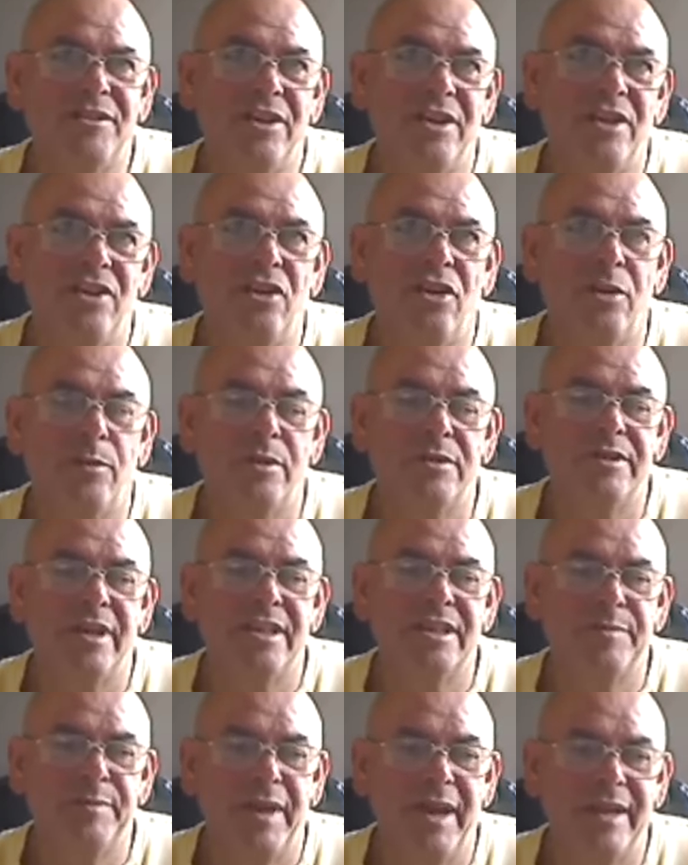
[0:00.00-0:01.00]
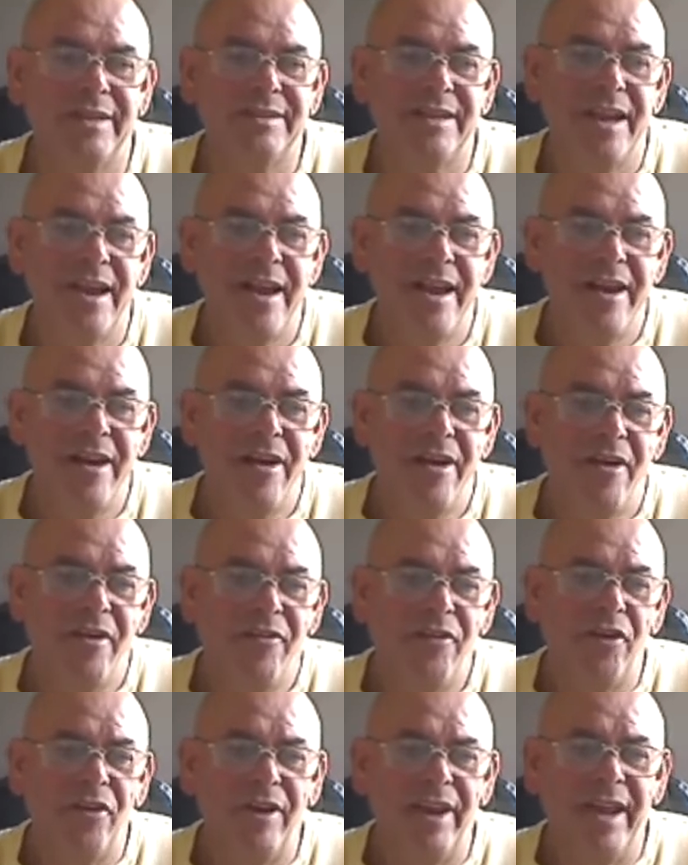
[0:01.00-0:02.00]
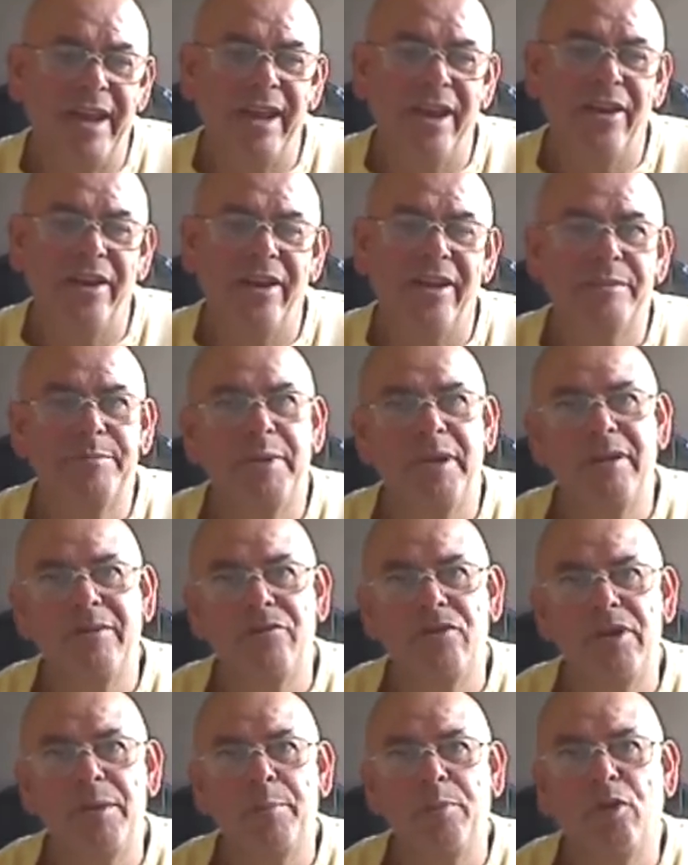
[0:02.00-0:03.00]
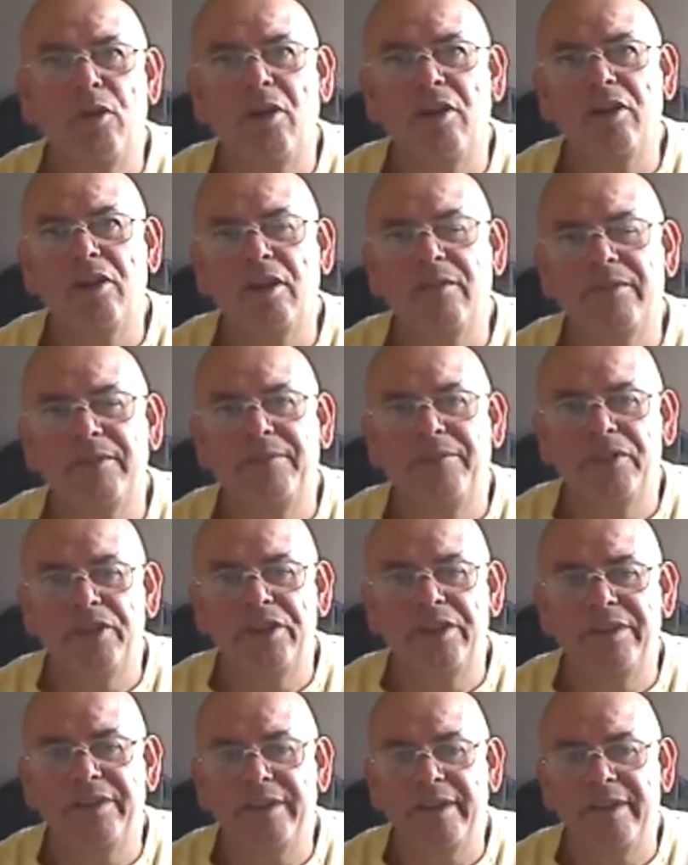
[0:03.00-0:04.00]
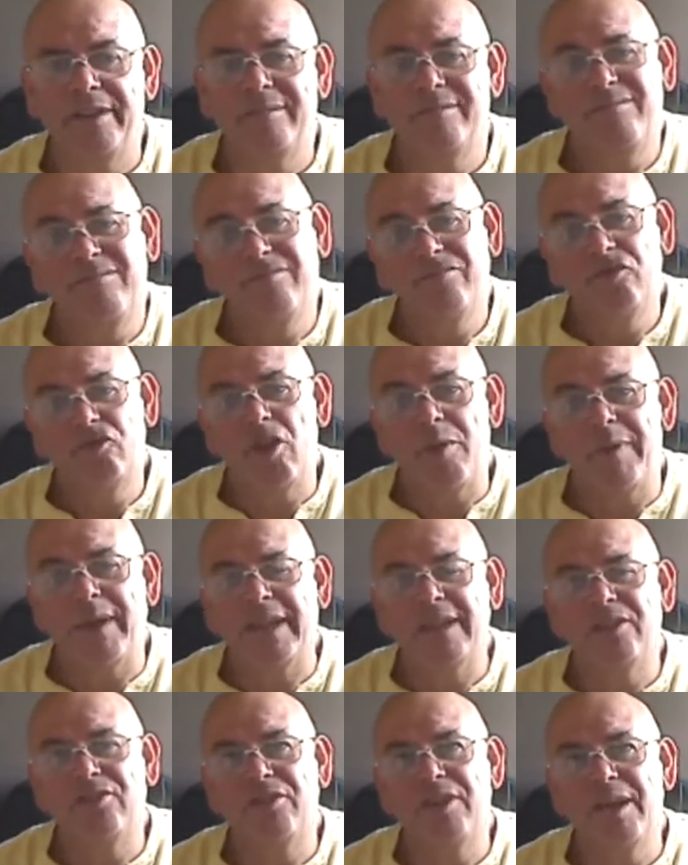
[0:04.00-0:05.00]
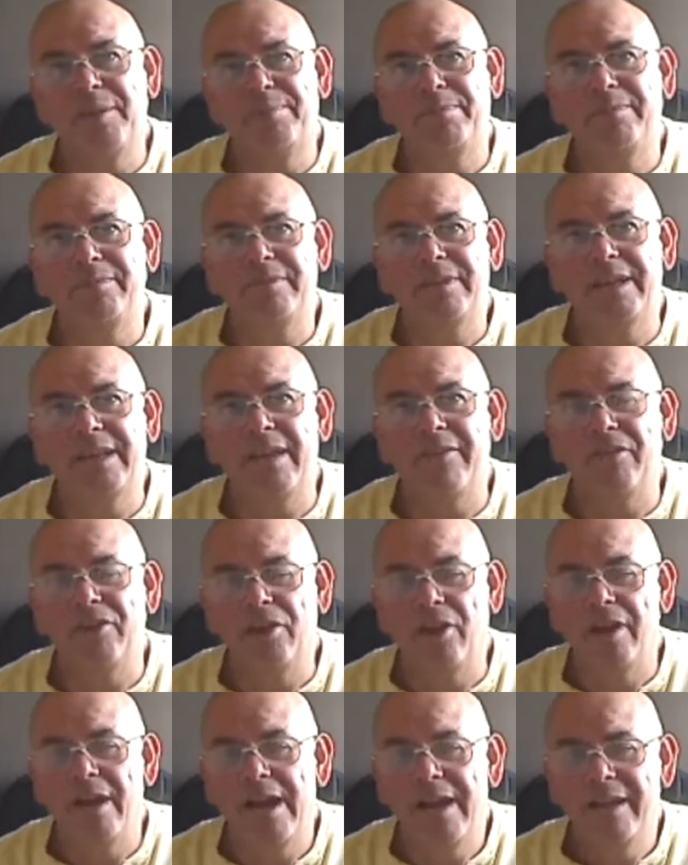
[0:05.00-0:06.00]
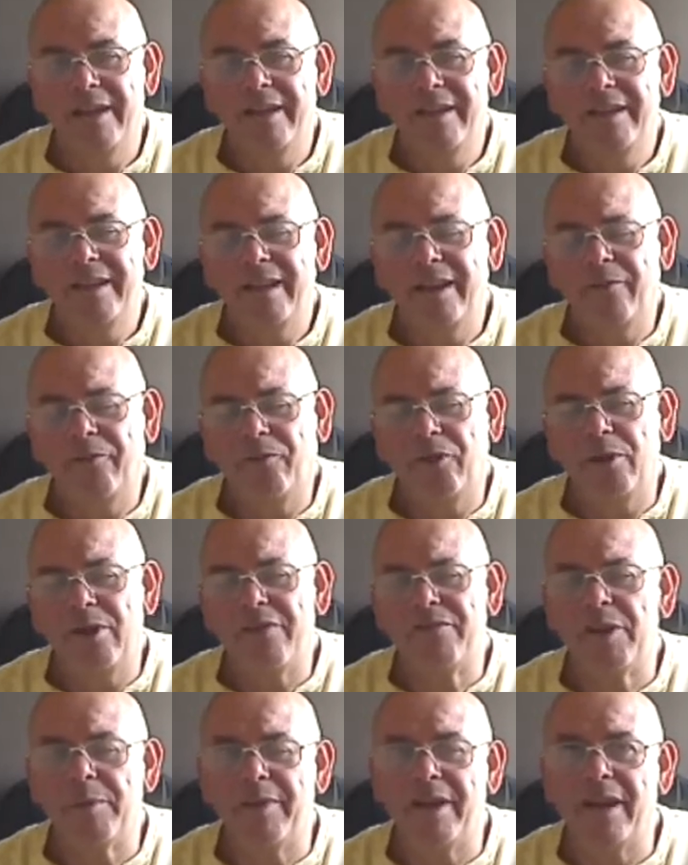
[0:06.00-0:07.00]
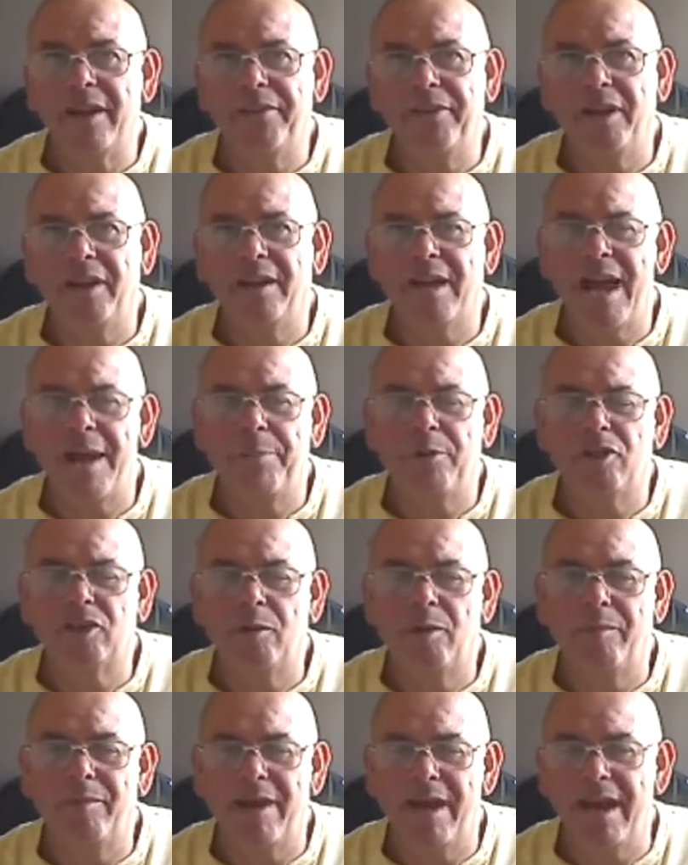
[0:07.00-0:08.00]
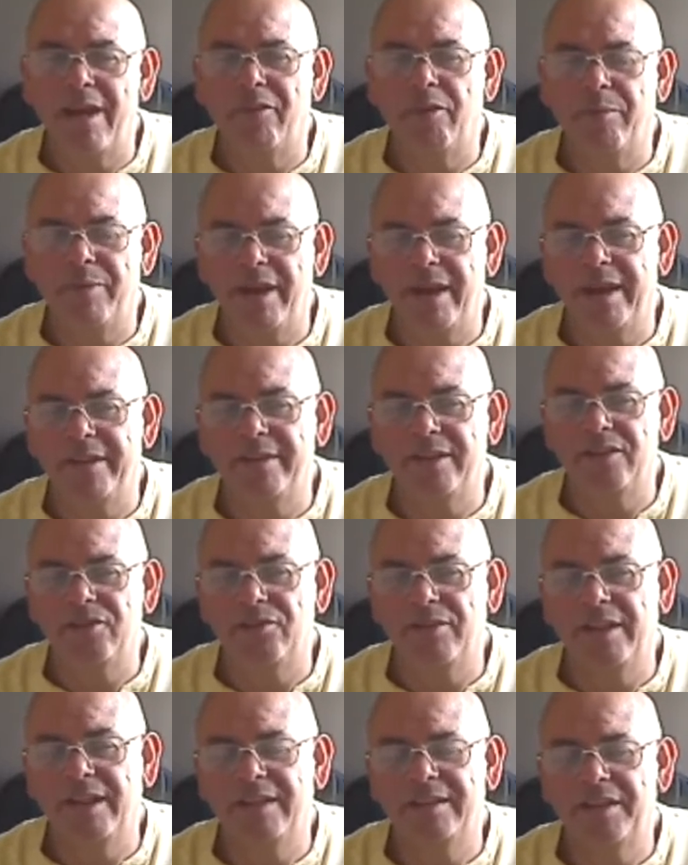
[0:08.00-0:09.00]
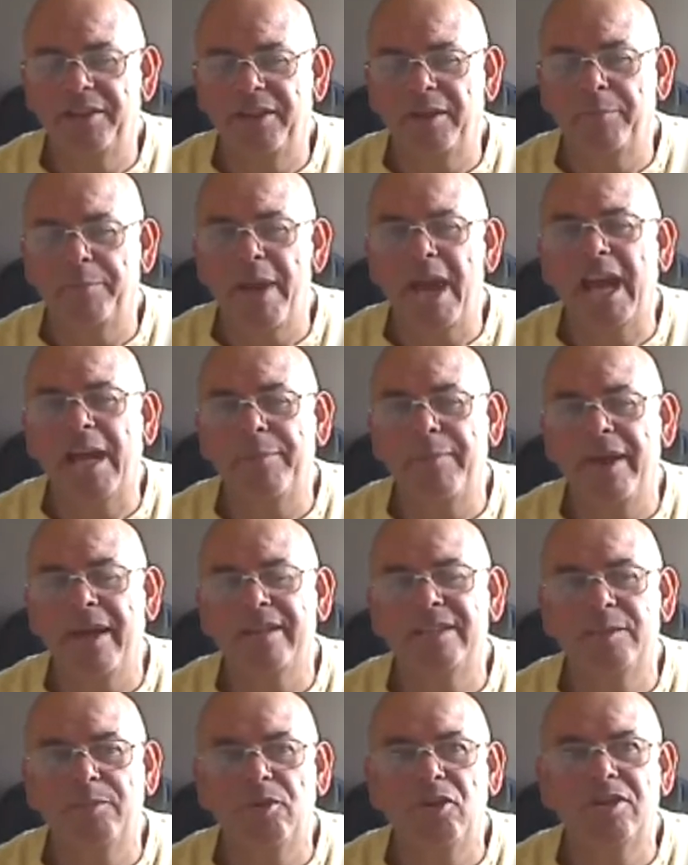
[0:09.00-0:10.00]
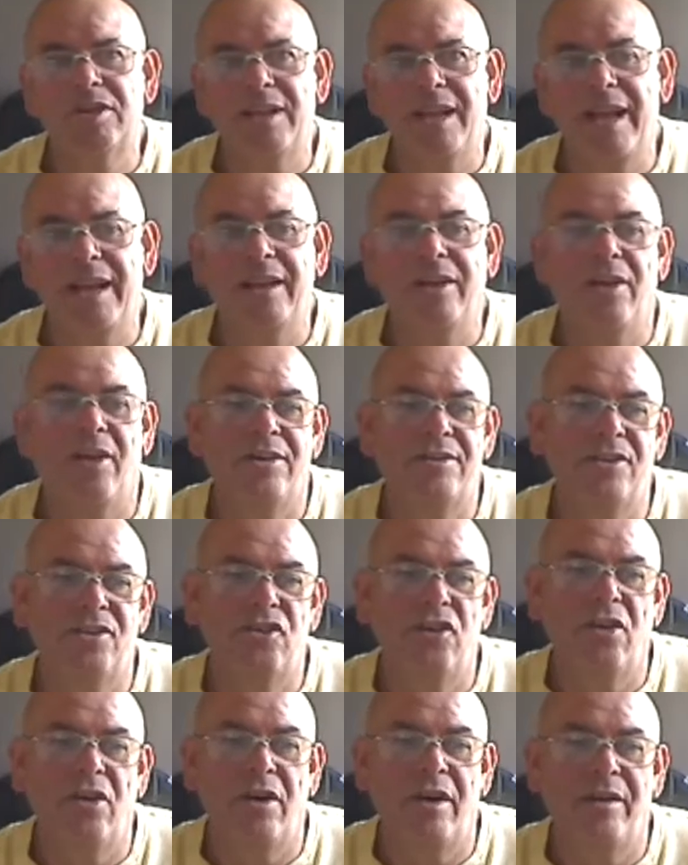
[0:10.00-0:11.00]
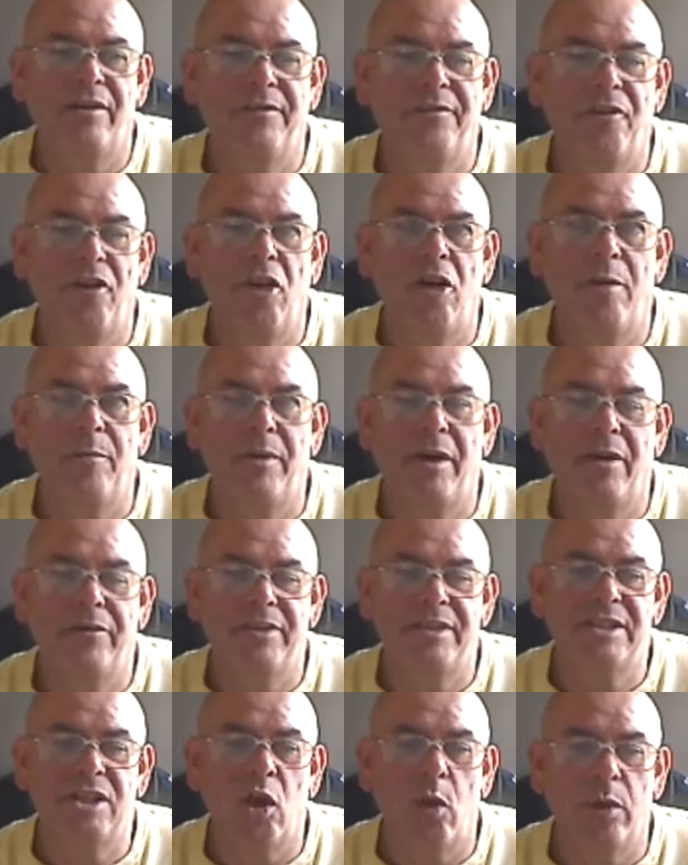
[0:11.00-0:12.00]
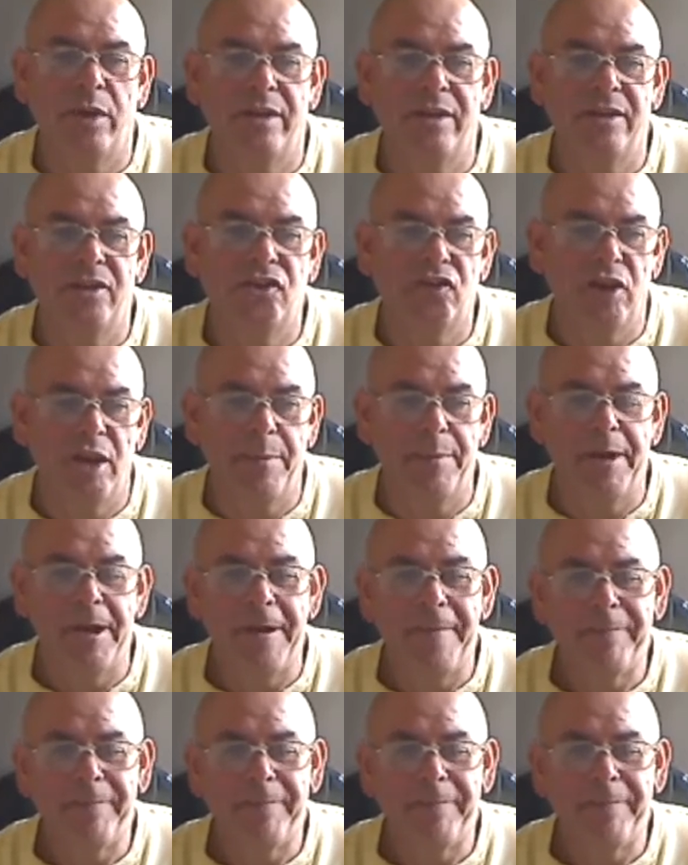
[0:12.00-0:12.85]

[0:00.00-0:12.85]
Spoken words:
so you don't know what to expect. Frontline Girl's been running poorly over further. Drop back in trip, you never know. If you're having a bet, I think I possibly might have a bet in this race. I think Beckermet's the most likely horse to show form on this going in this trip.